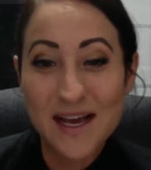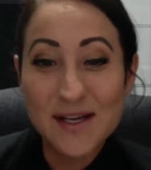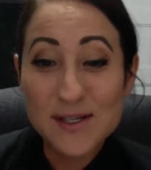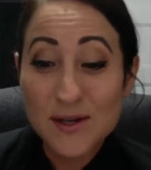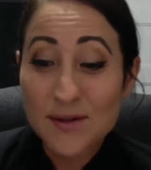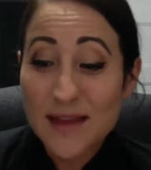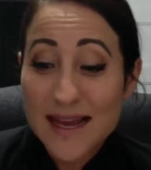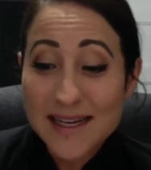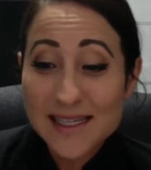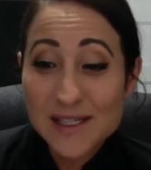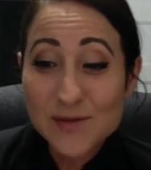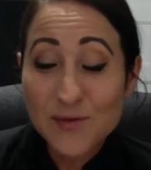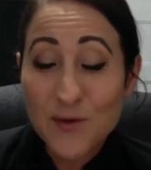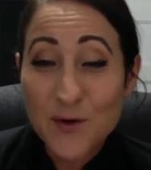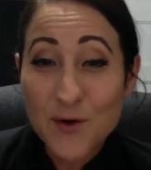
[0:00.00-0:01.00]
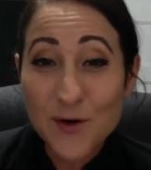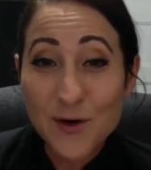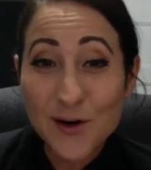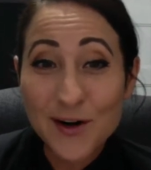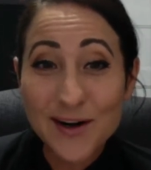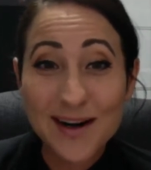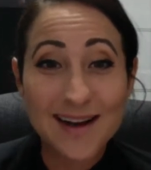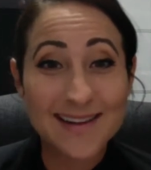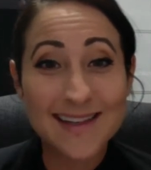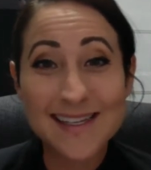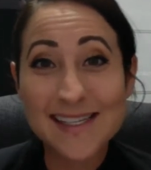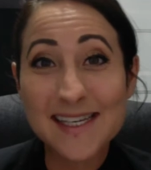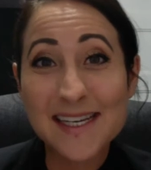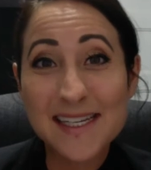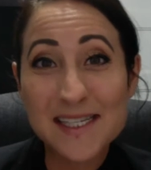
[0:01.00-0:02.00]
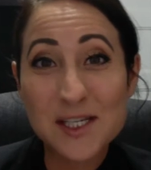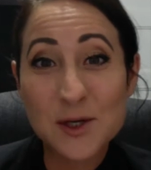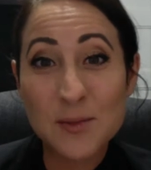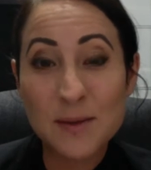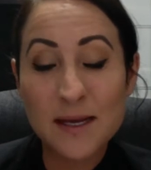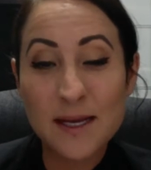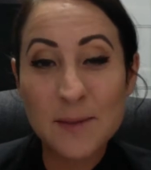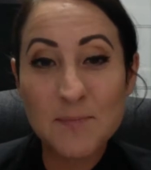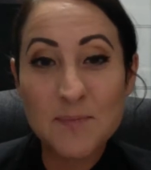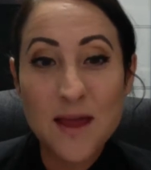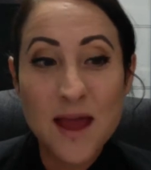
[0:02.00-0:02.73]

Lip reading: So thanks for listening to me.